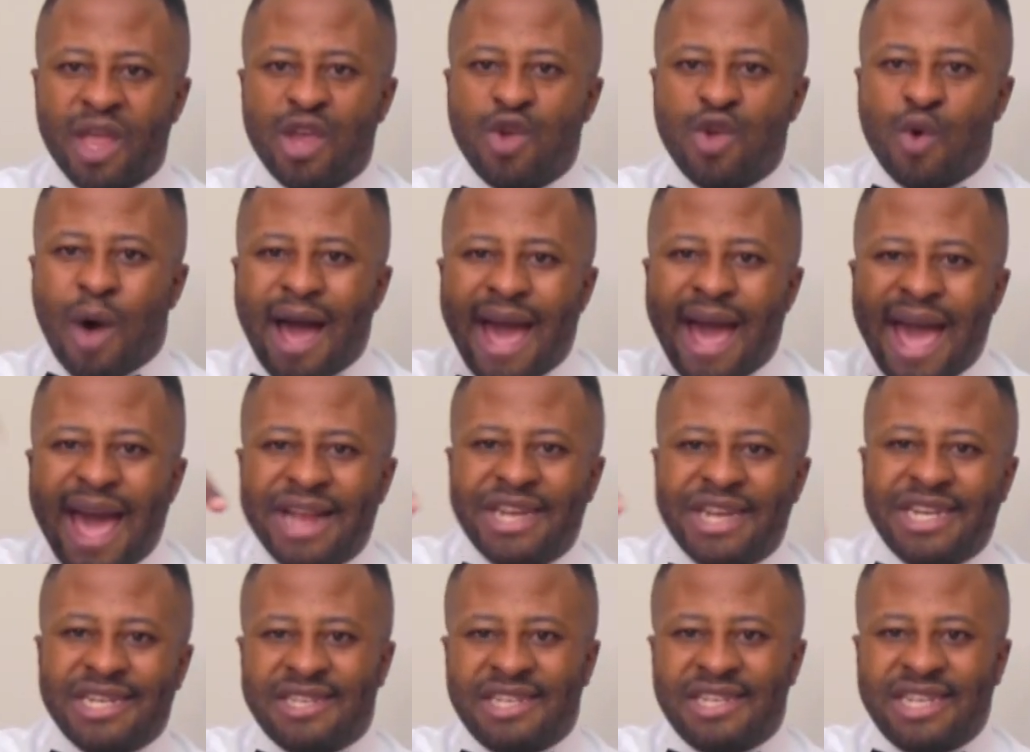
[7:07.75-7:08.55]
Your
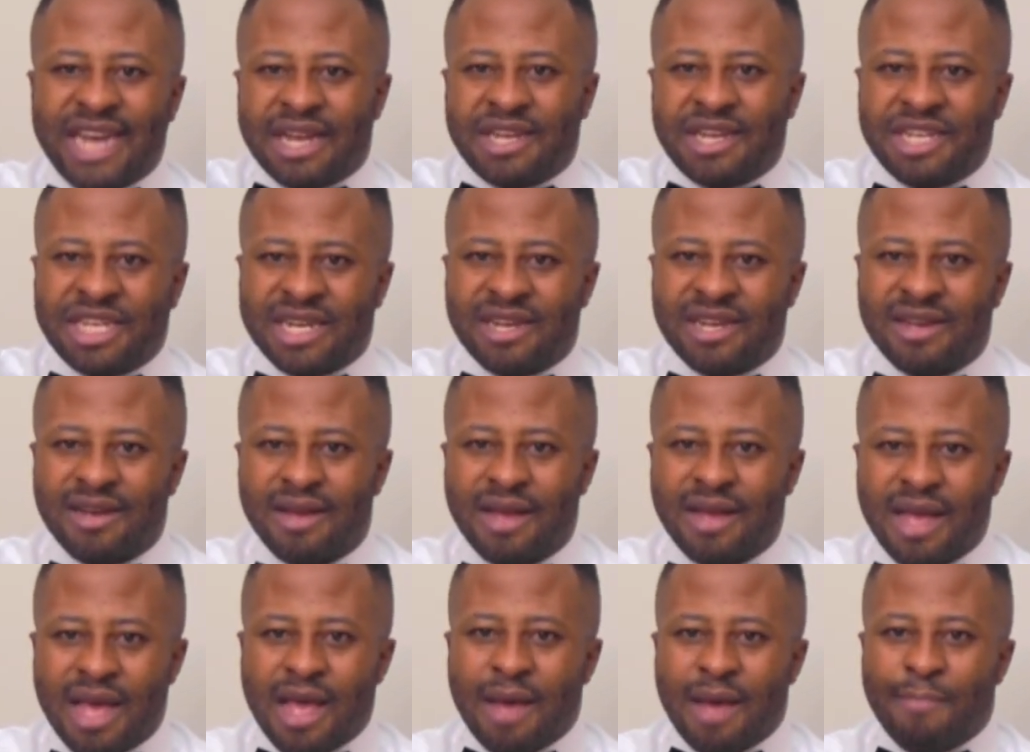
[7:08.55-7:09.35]
age is
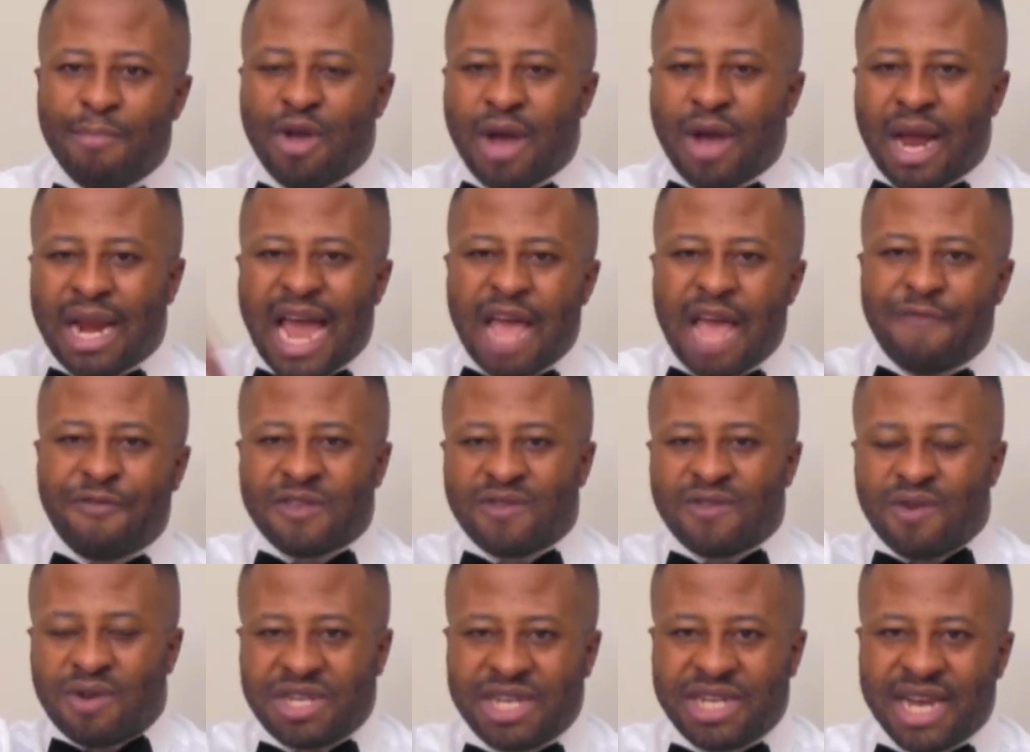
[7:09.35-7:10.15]
changing, but your life
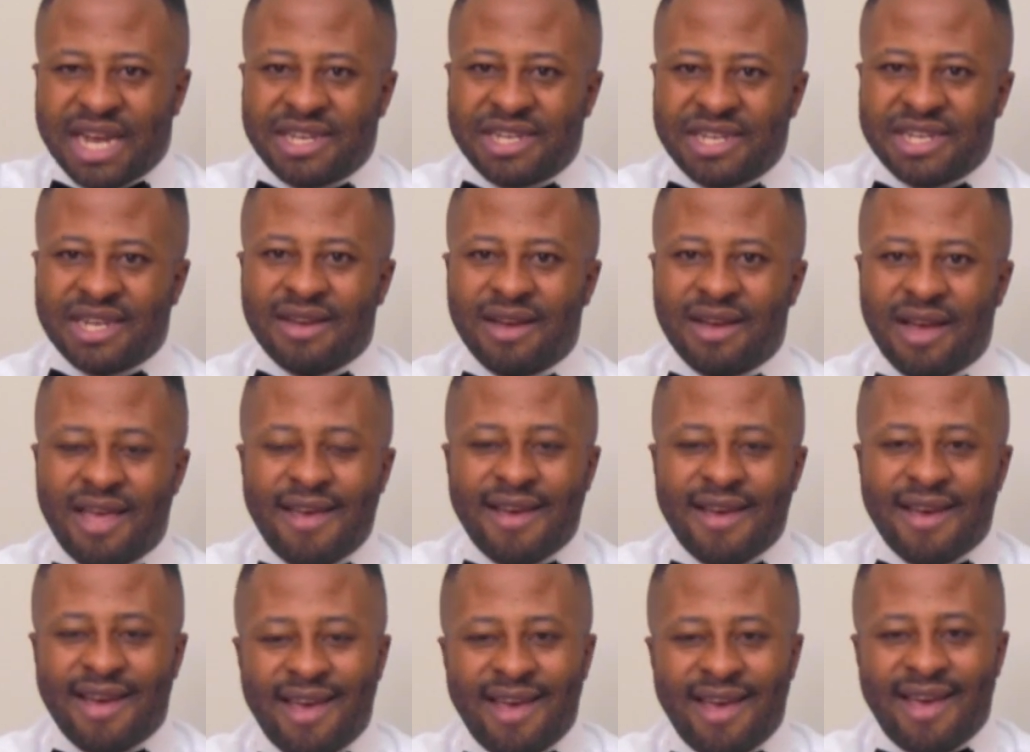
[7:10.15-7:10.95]
is not changing.
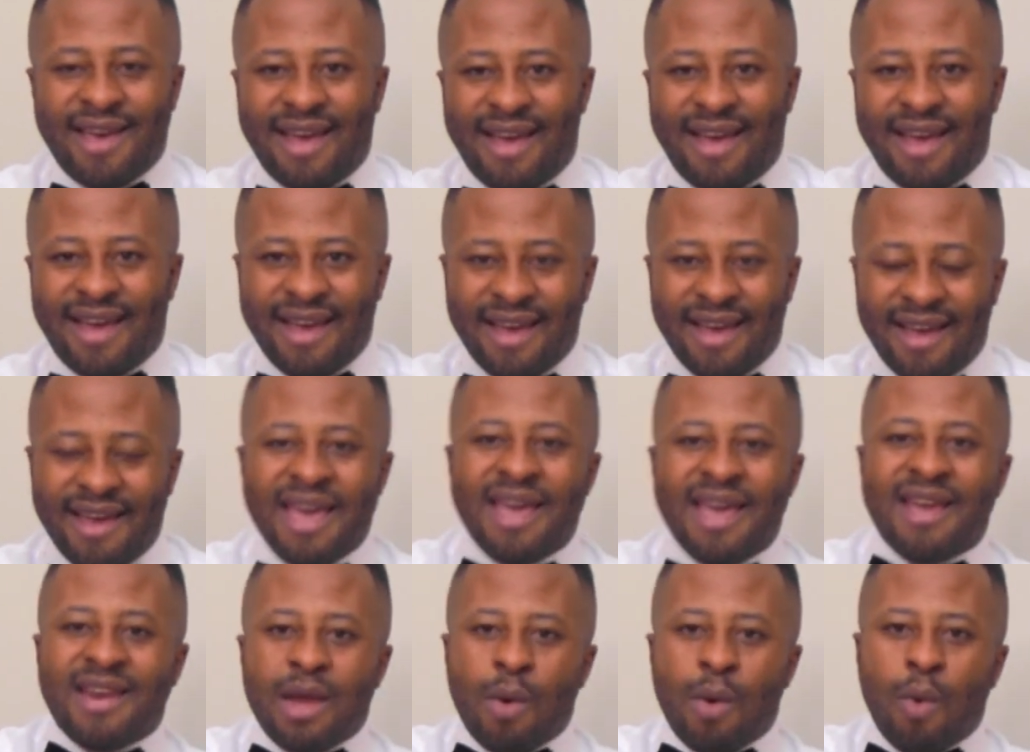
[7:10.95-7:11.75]

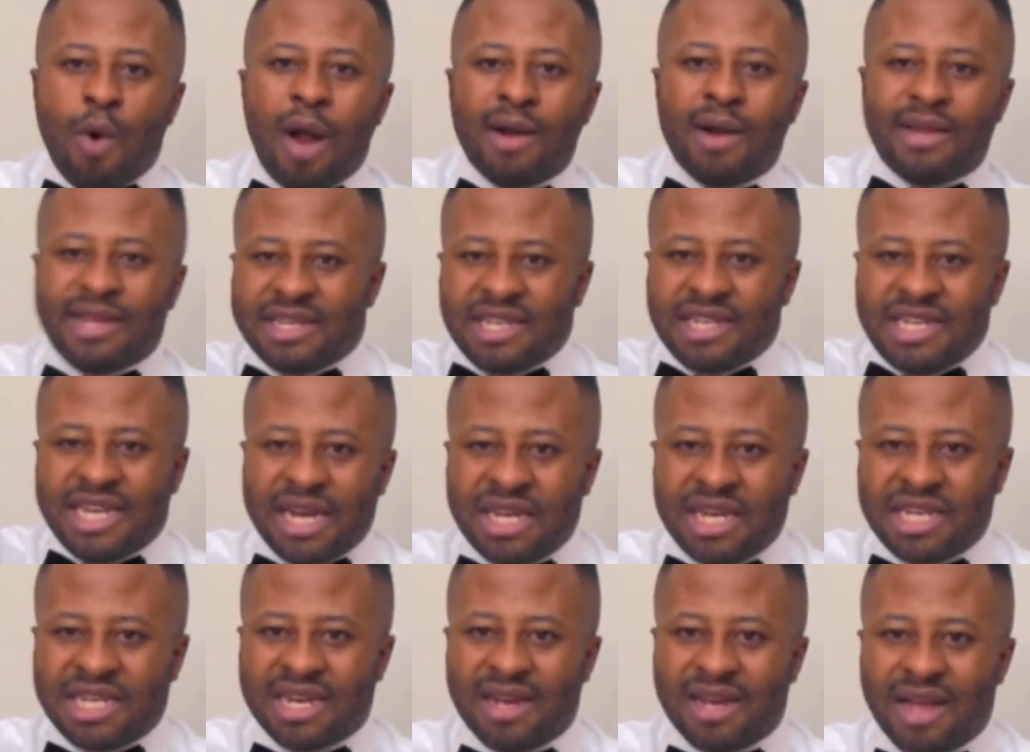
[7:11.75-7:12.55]
The world is
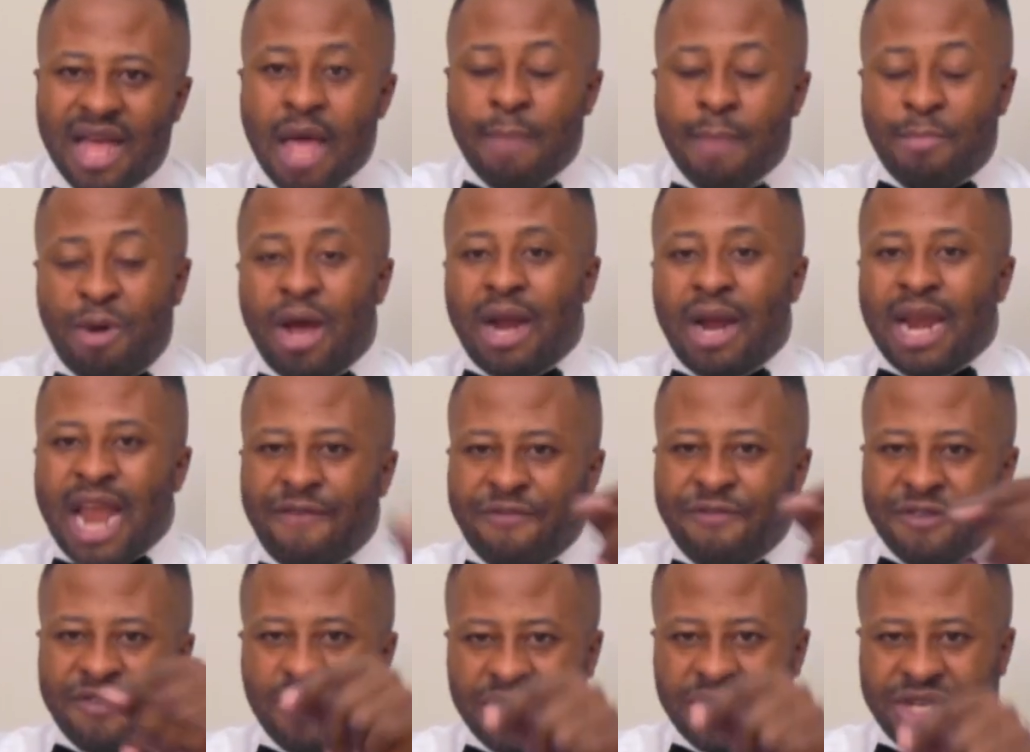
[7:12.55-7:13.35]
changing, but your
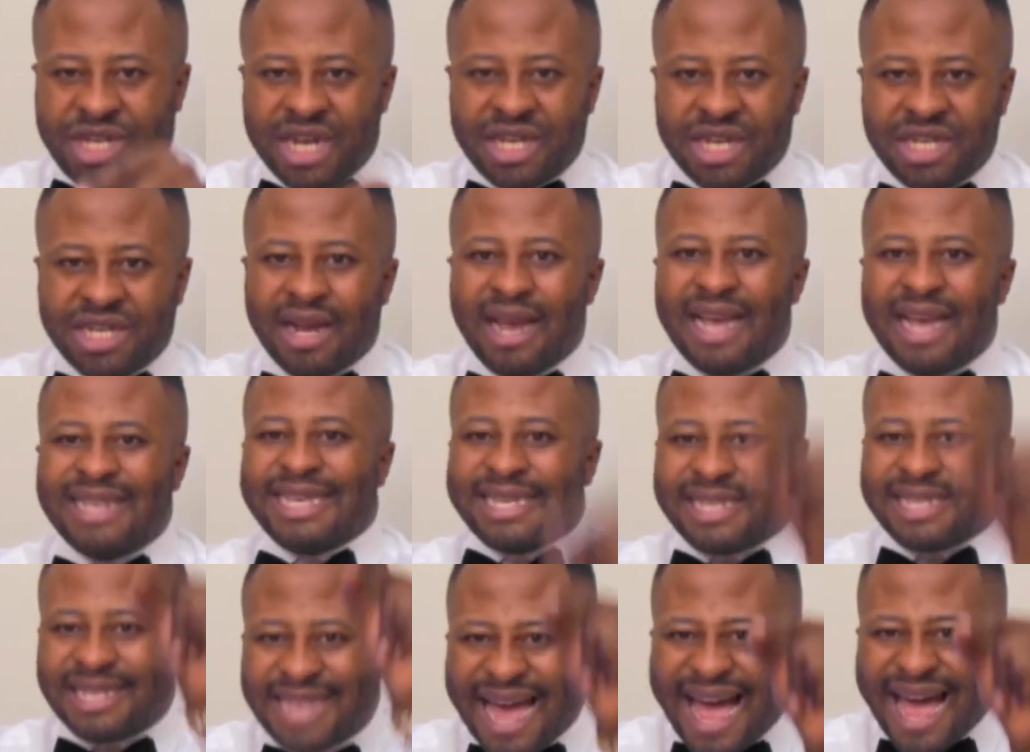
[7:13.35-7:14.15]
life is not changing.
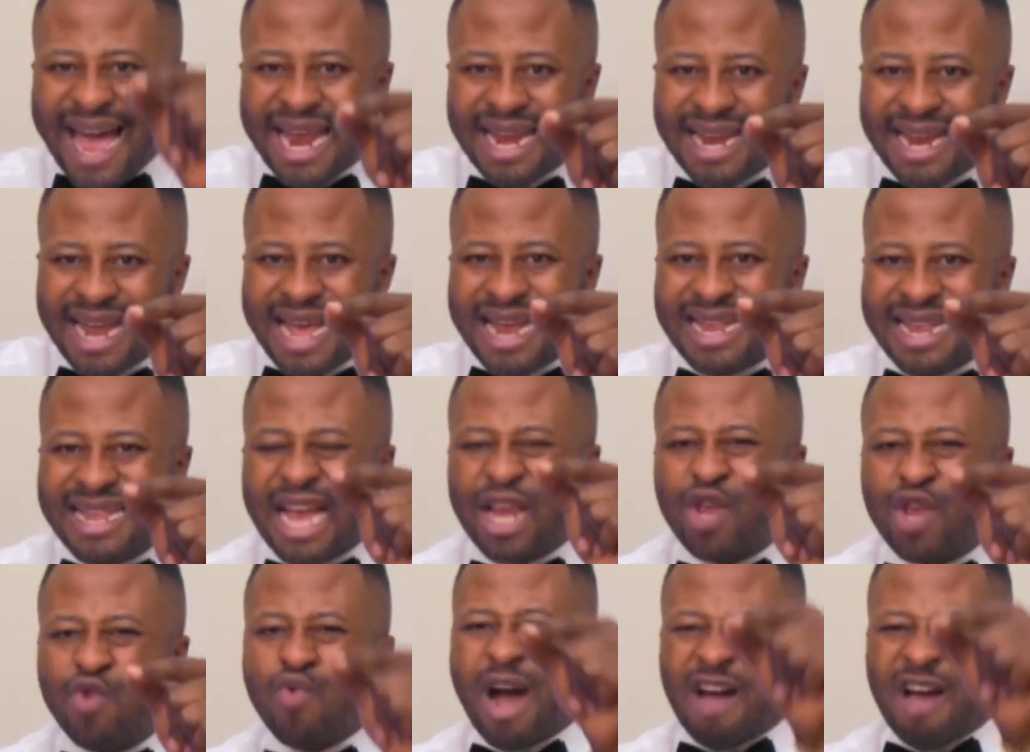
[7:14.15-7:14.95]
It's a sign
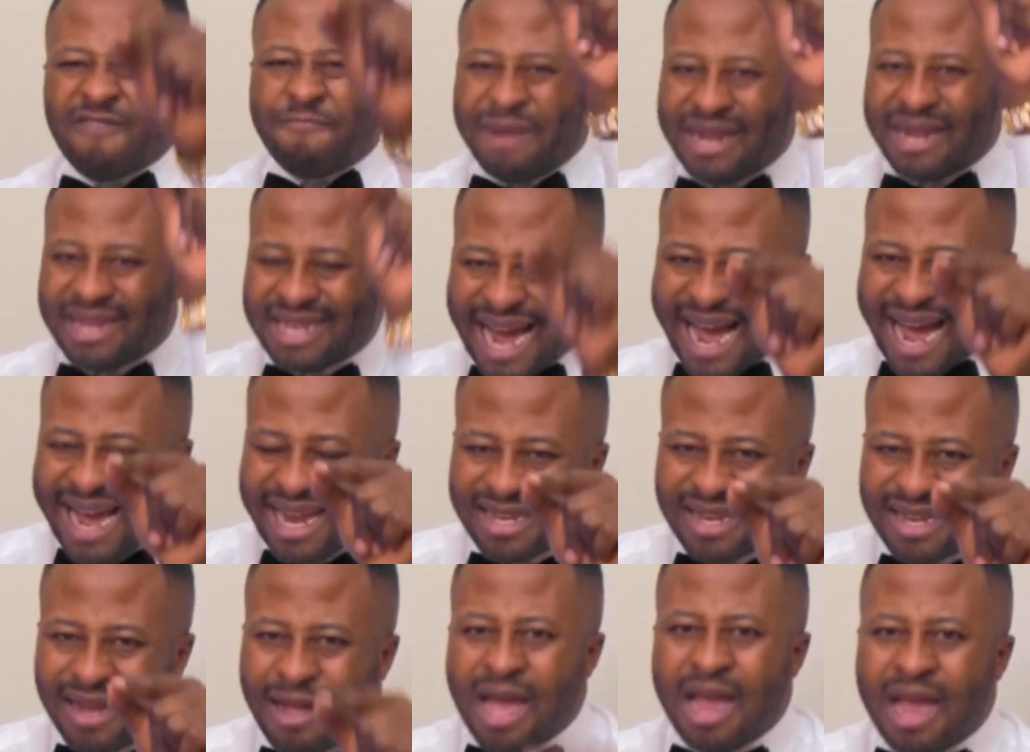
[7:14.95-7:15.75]
that you have been
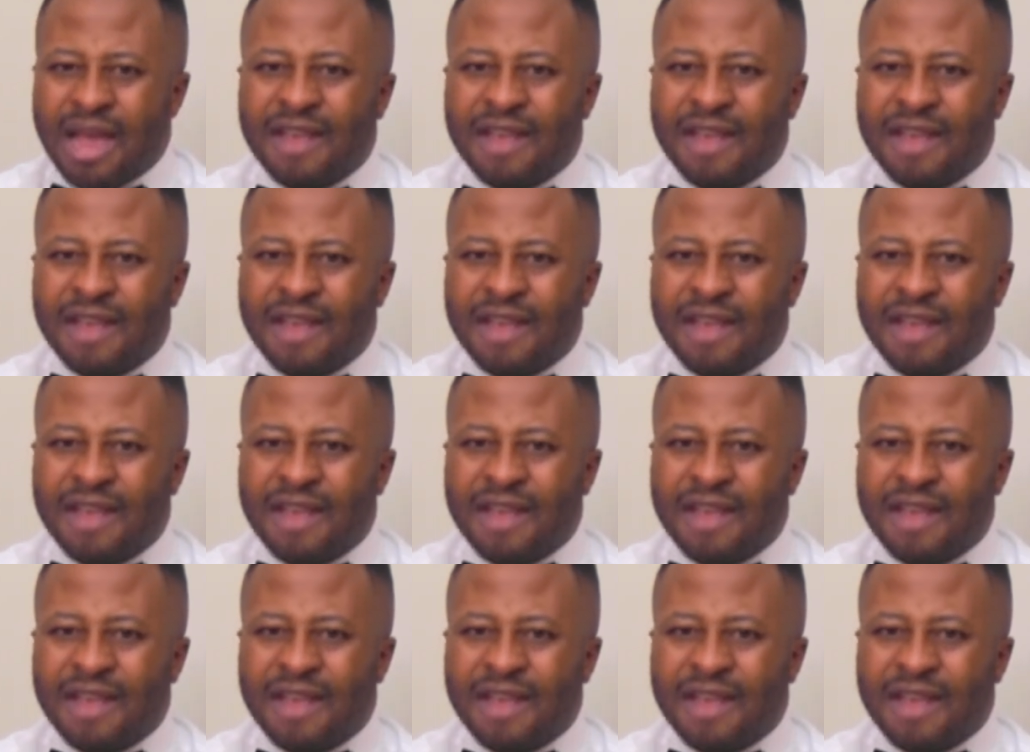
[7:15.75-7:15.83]
tied.